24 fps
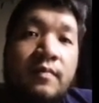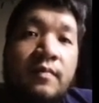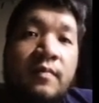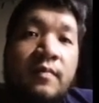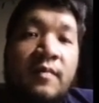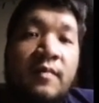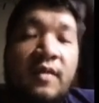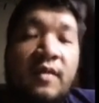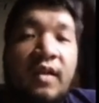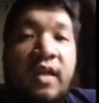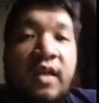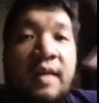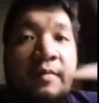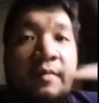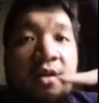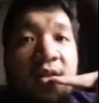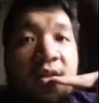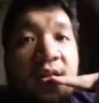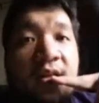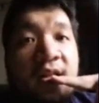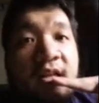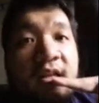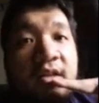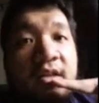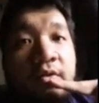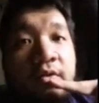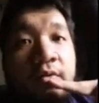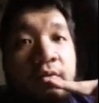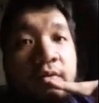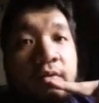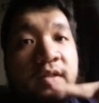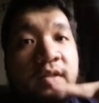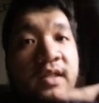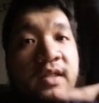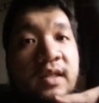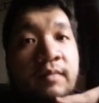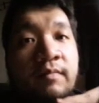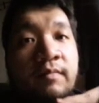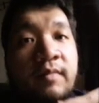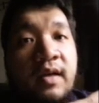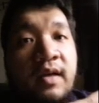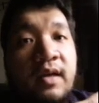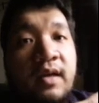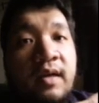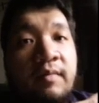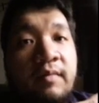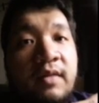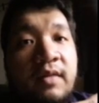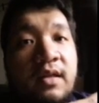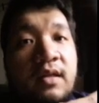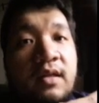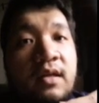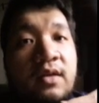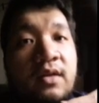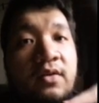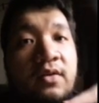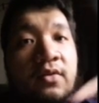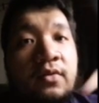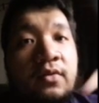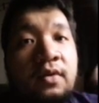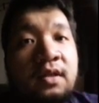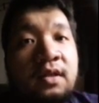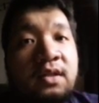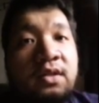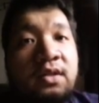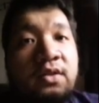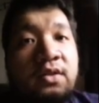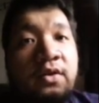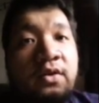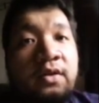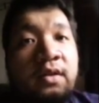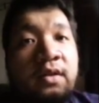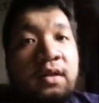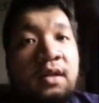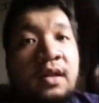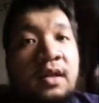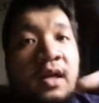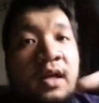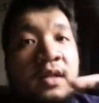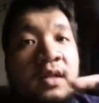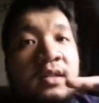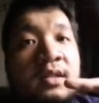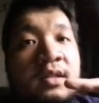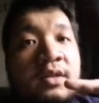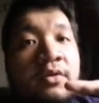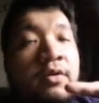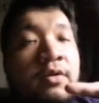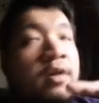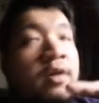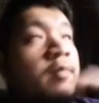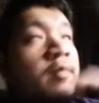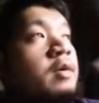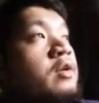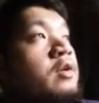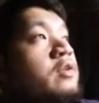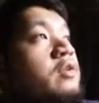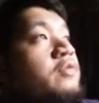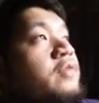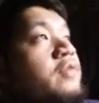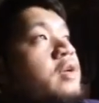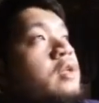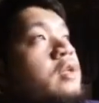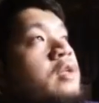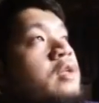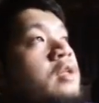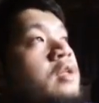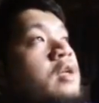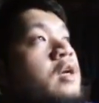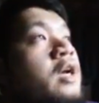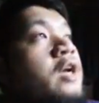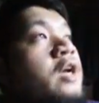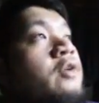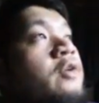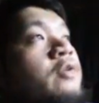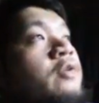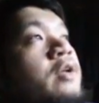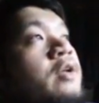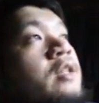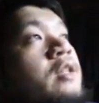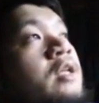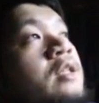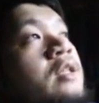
Yeah, I'm gonna need to do some. I'm gonna need to do a certain non-zero amount of editing. I already.